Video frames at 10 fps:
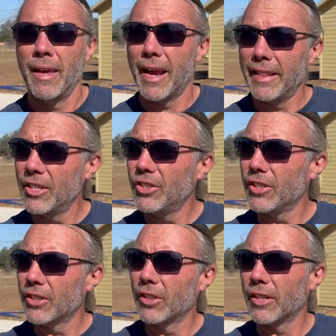And then
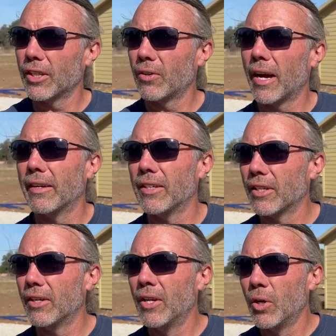Jesus looked at the crowd and he
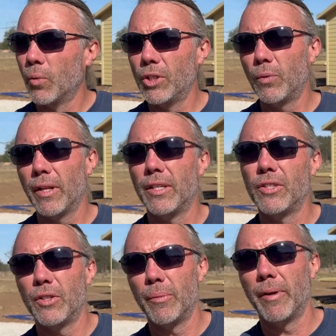said, which one of these
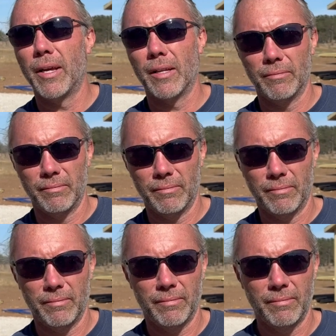two men
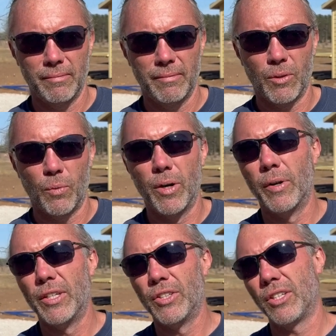went
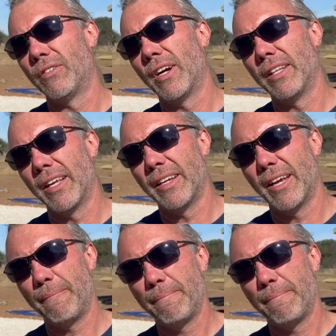away justified that day?